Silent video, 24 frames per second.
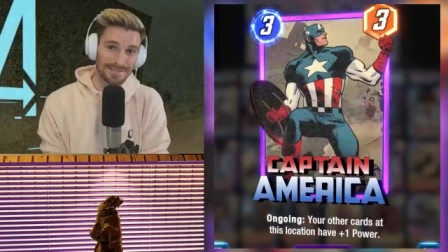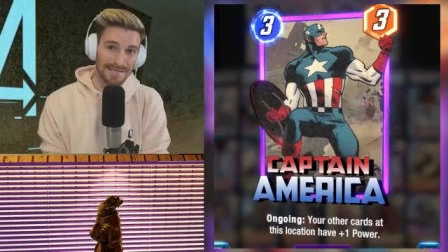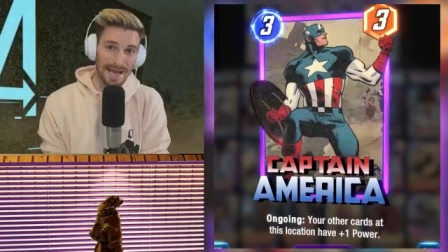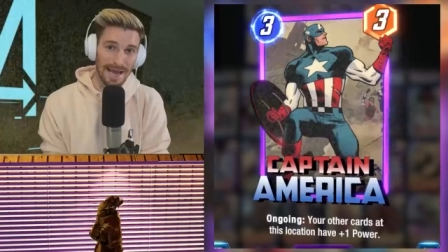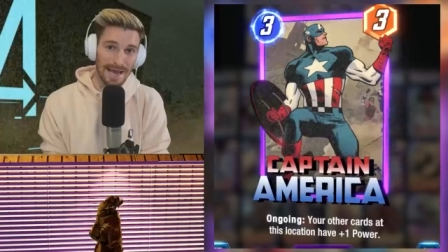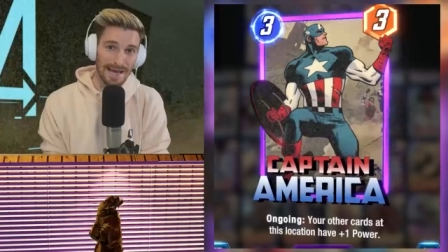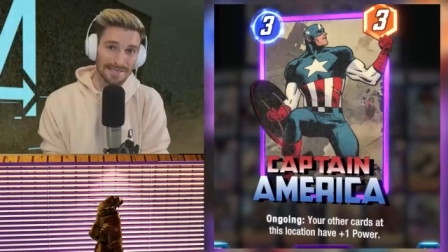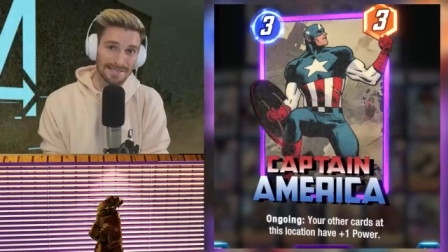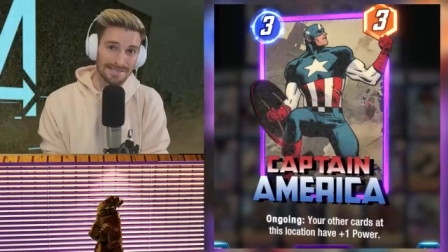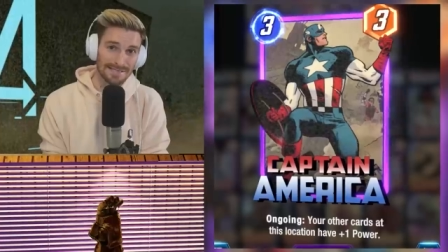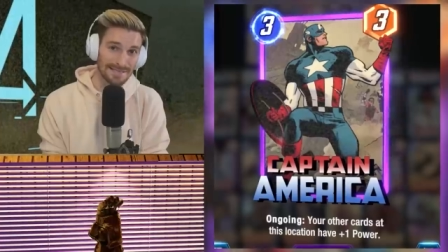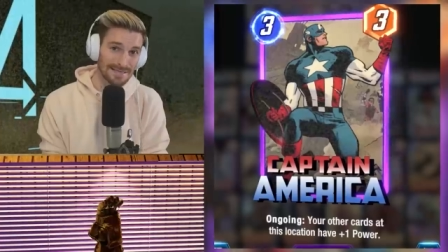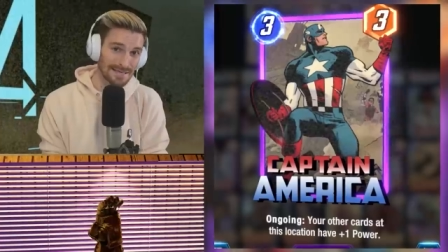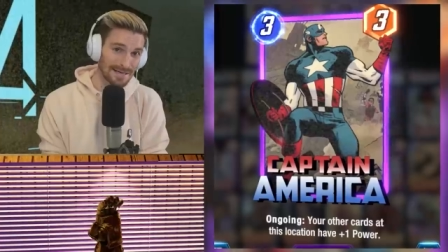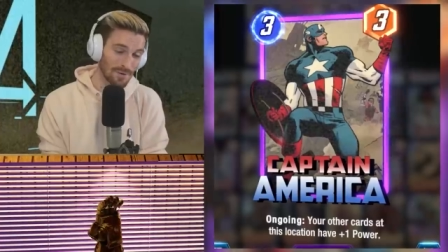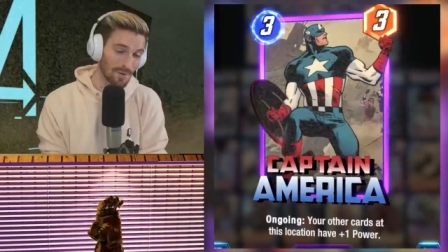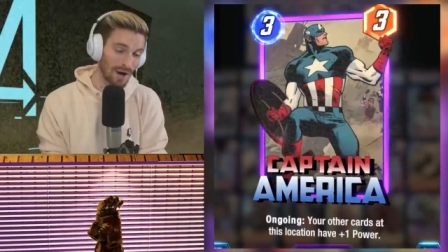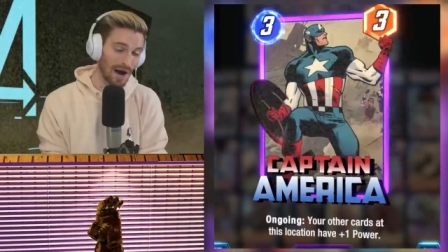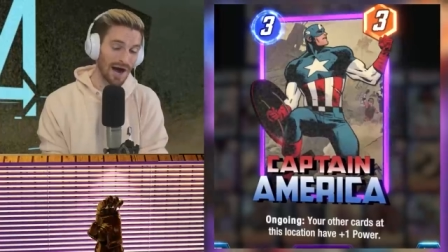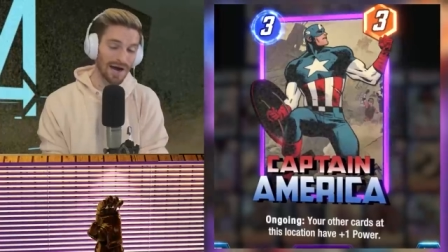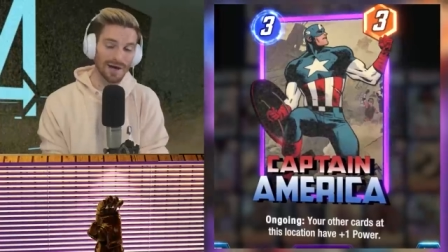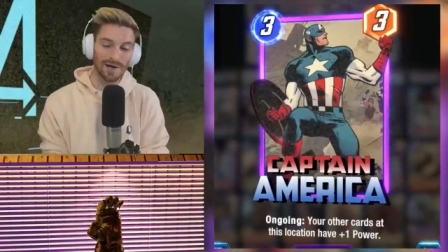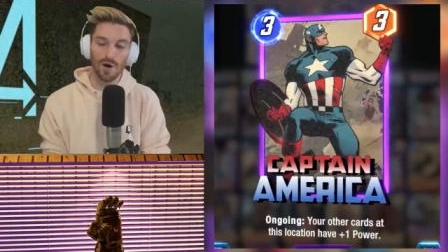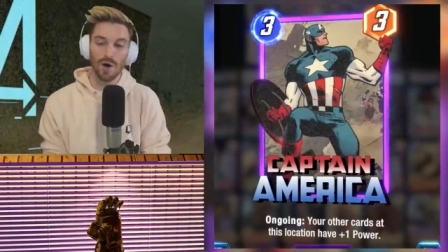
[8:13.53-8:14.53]
ass.
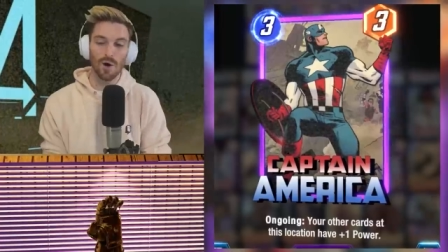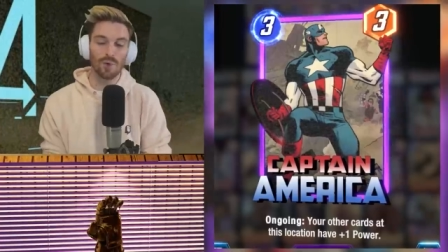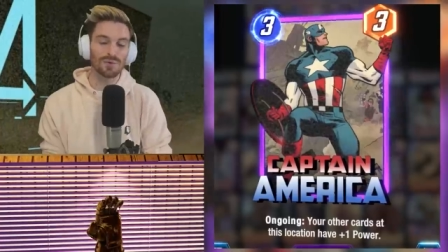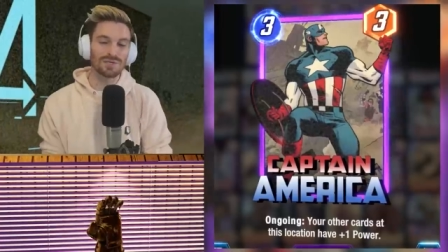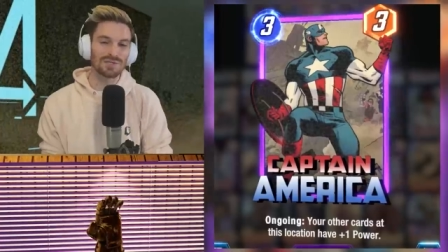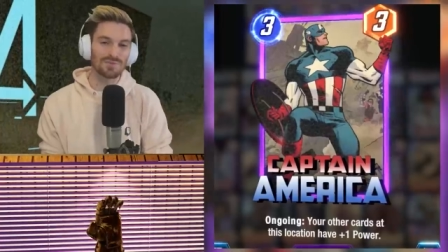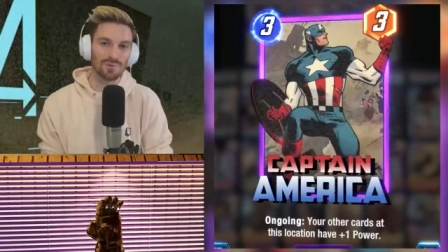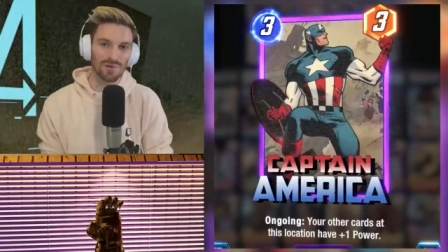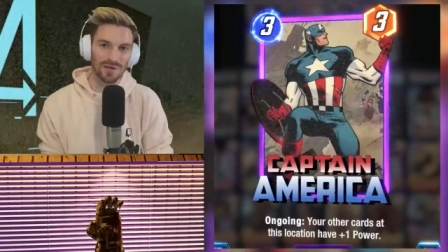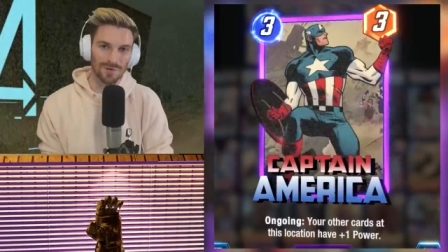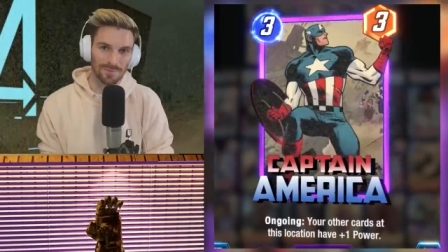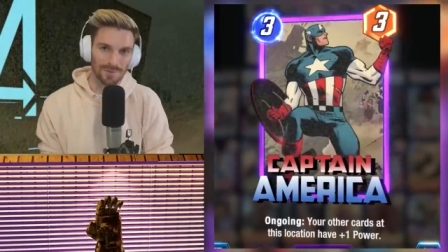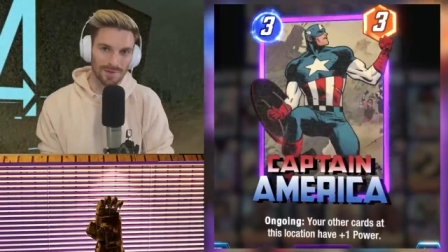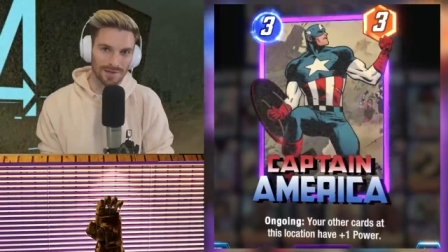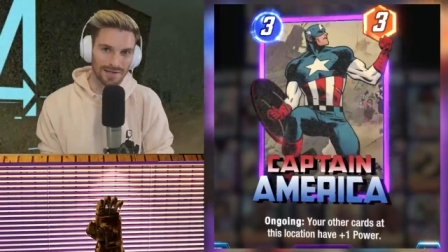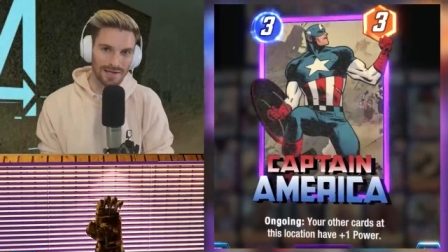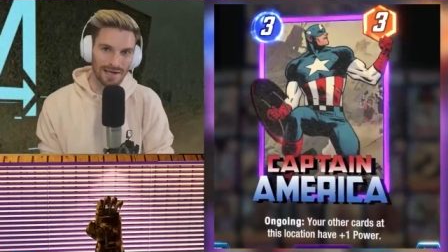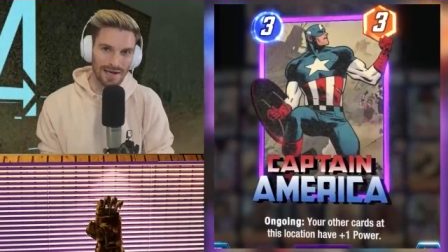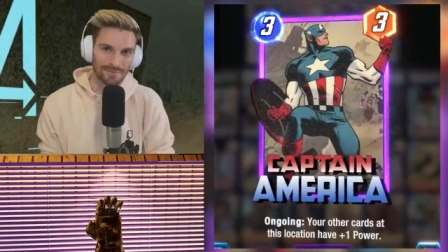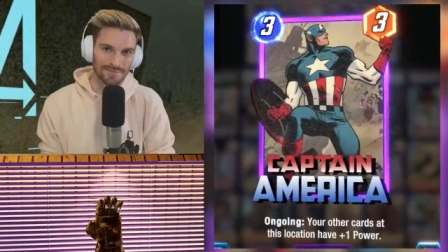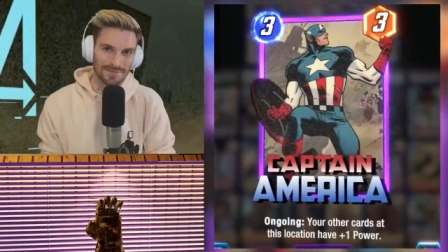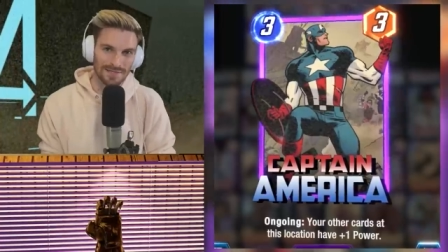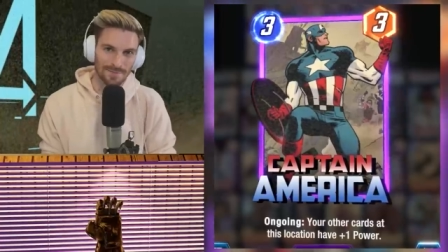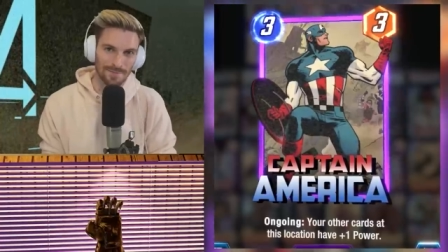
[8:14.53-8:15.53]
I always want to play
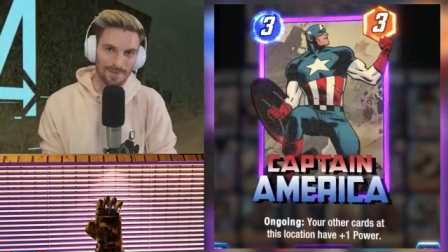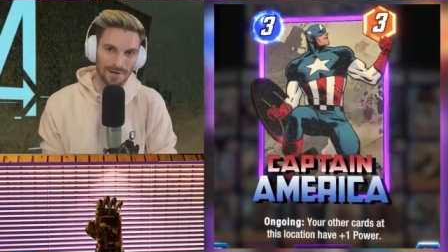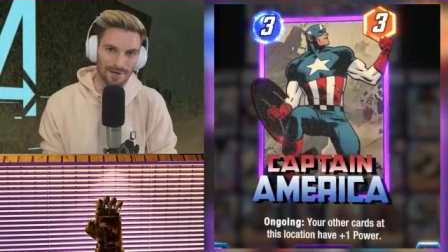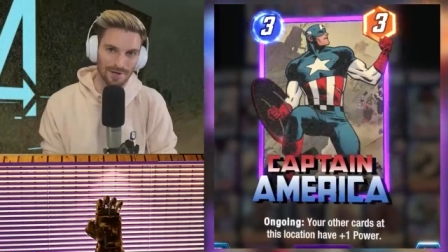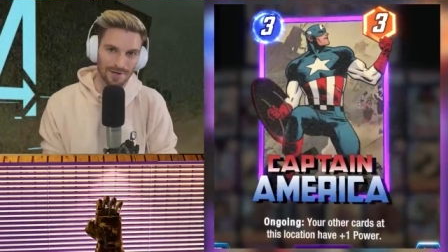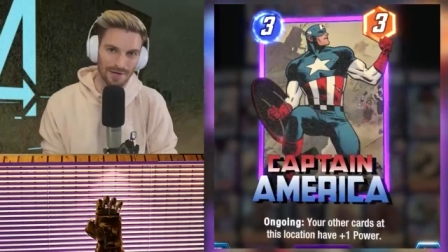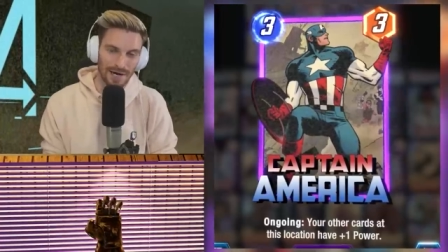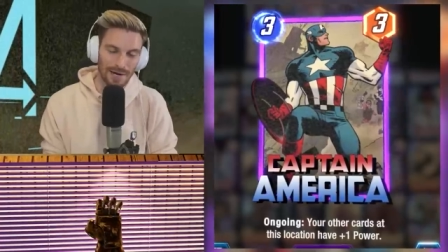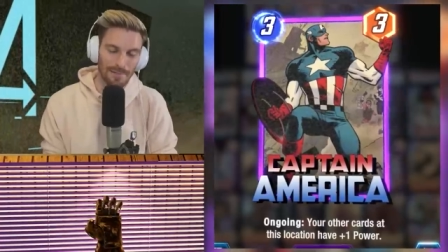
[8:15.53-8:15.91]
Captain America.